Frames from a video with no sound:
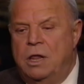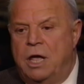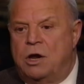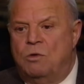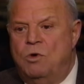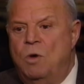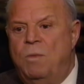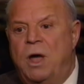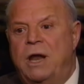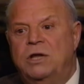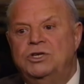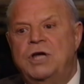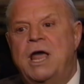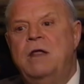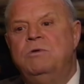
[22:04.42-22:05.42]
robot. And
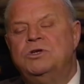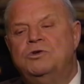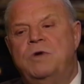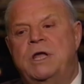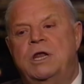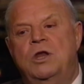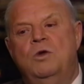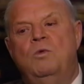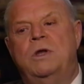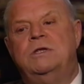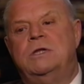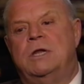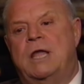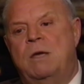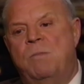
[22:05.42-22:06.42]
Johnny was great. He knew when to
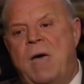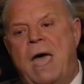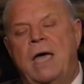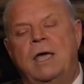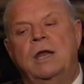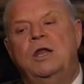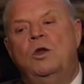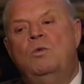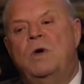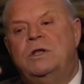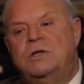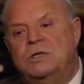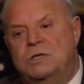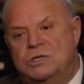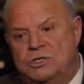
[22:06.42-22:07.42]
lay back, and he knew when
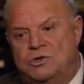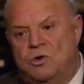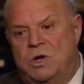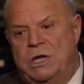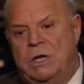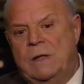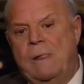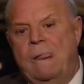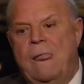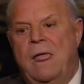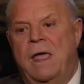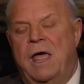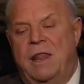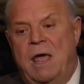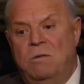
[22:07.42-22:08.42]
to destroy you.
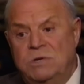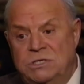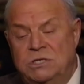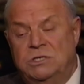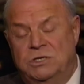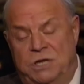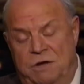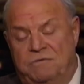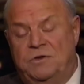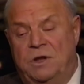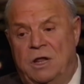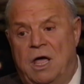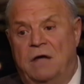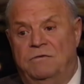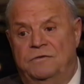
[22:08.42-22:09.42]
And that was his gift in
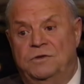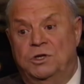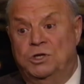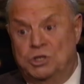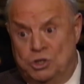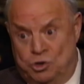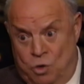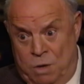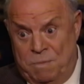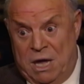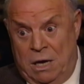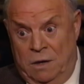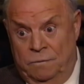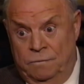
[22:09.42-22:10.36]
life, to destroy me.